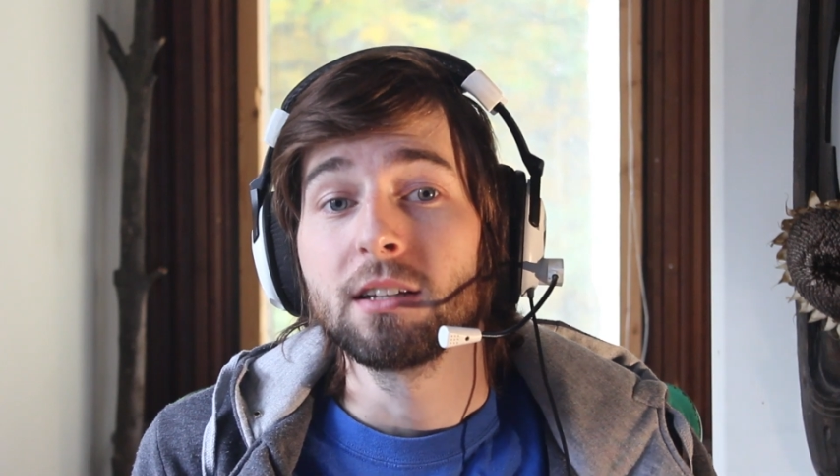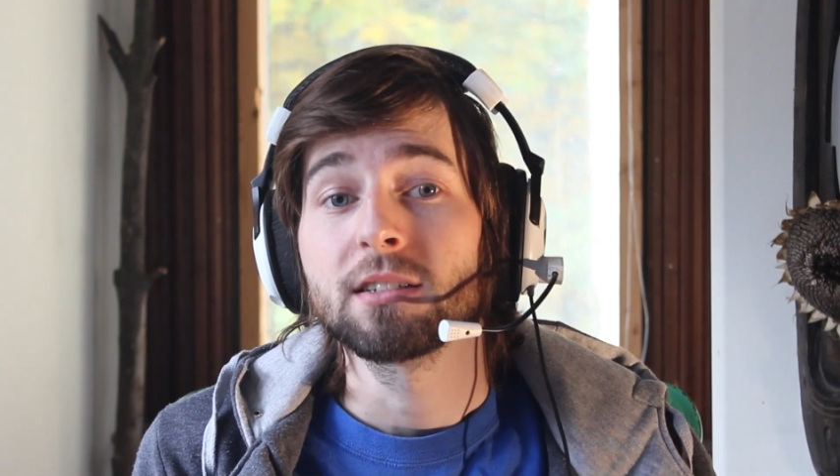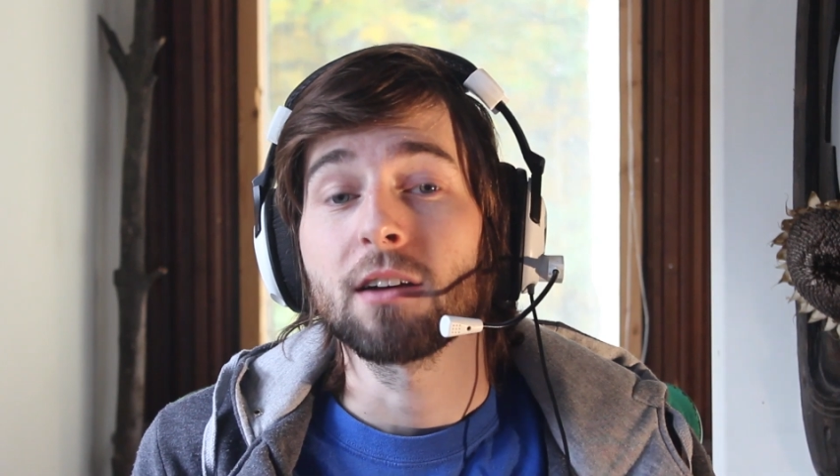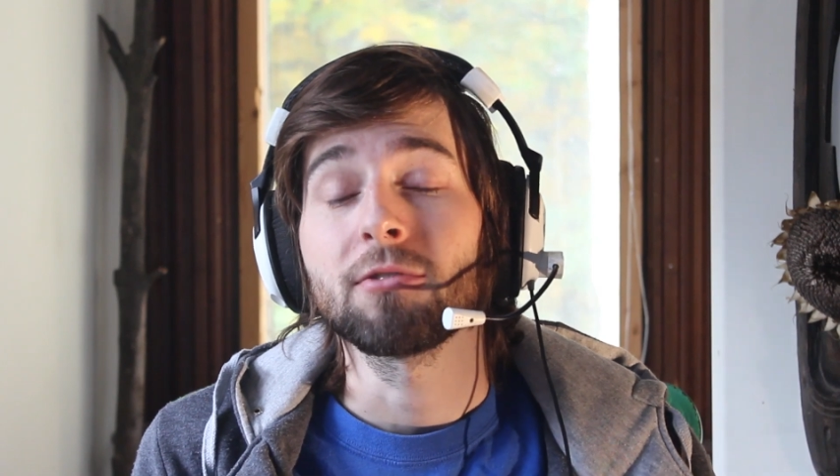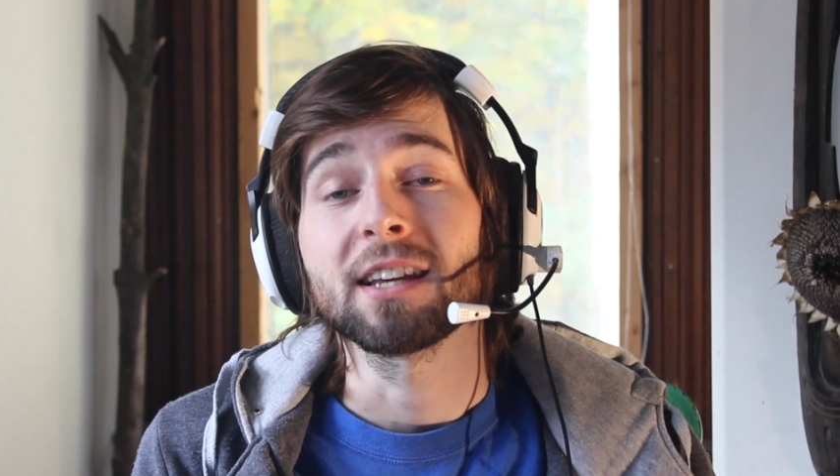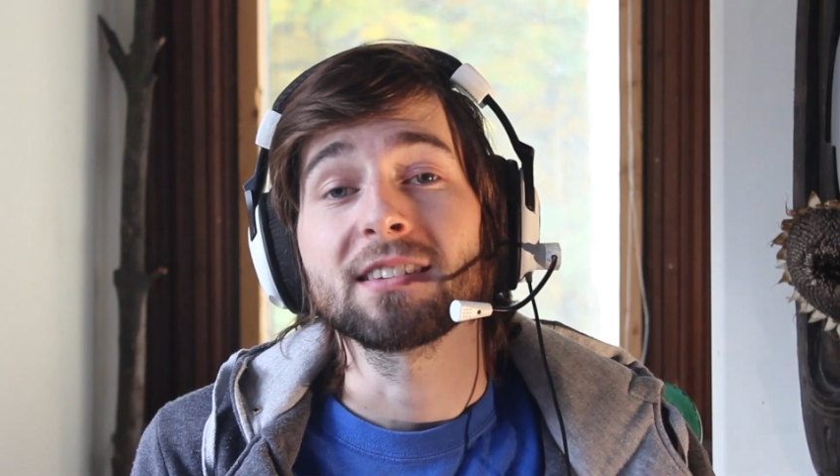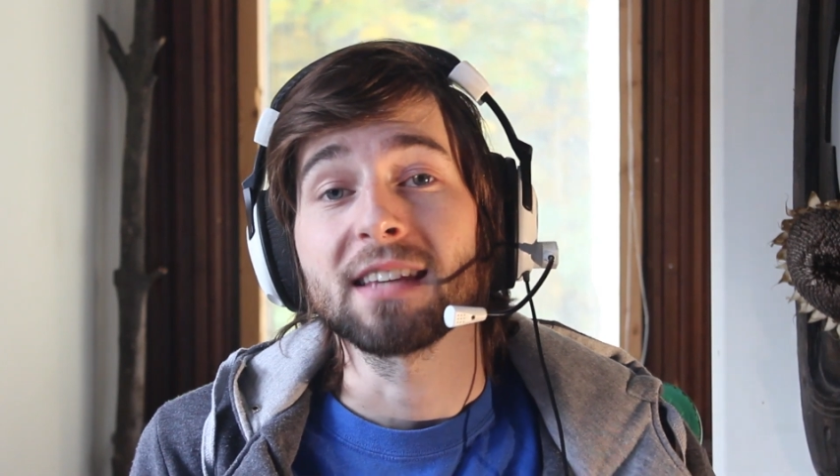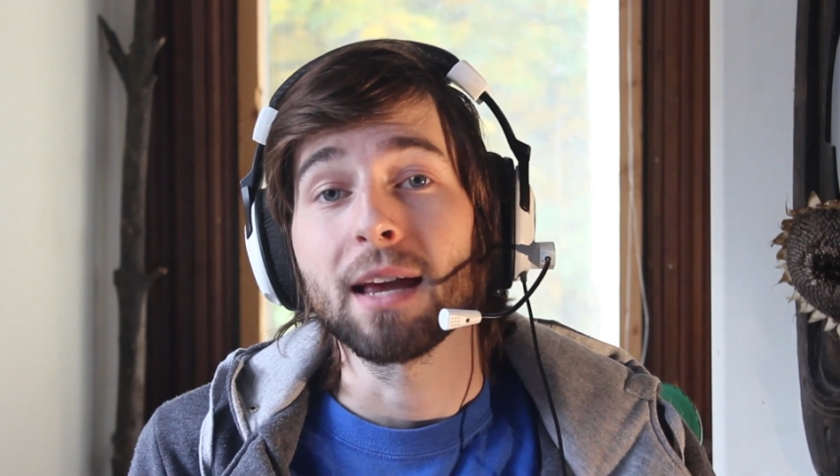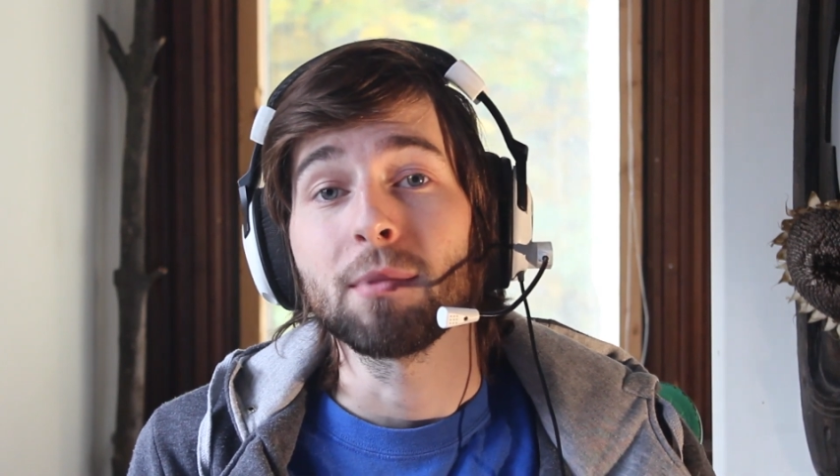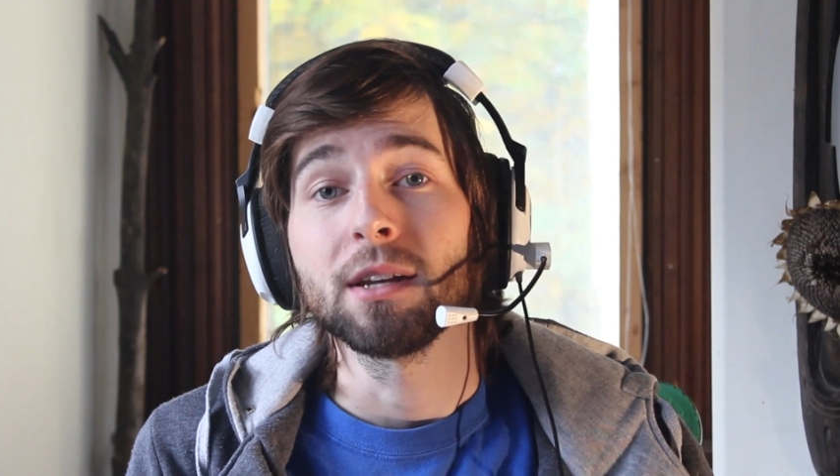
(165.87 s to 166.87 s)
stuff like
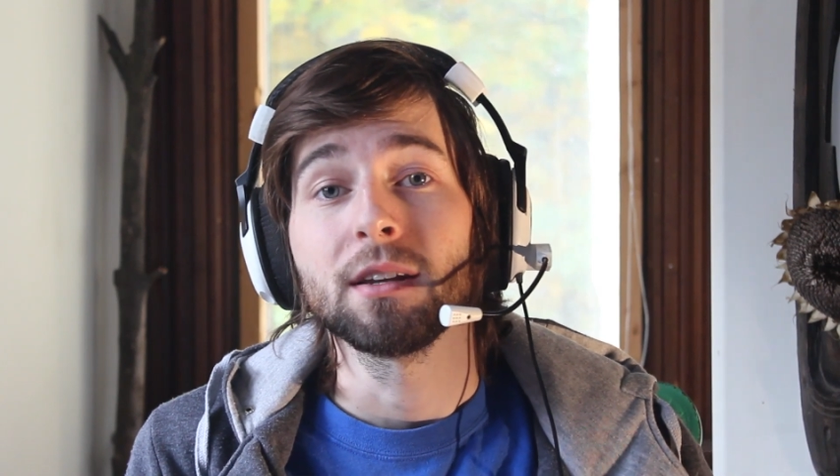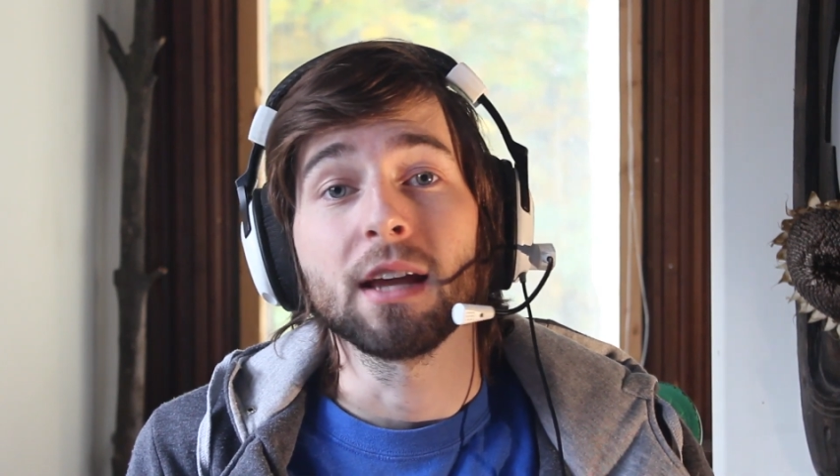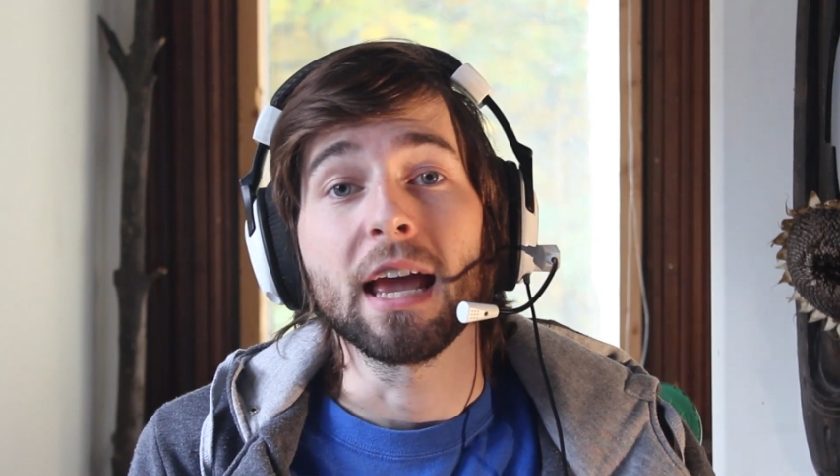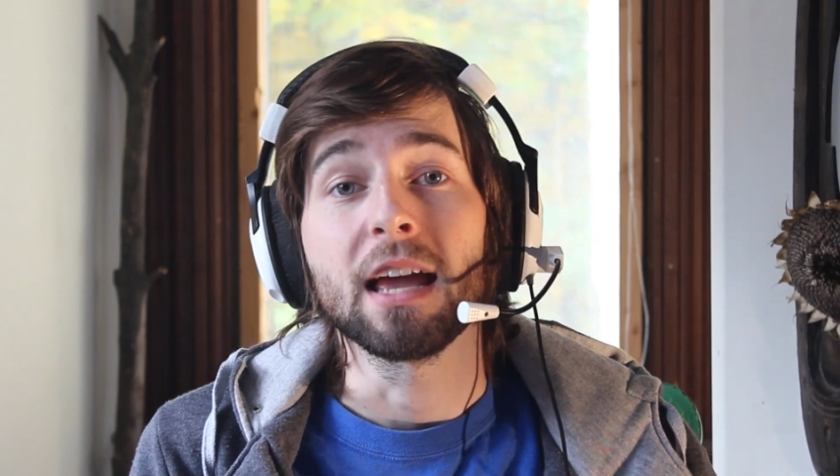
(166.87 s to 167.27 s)
salmon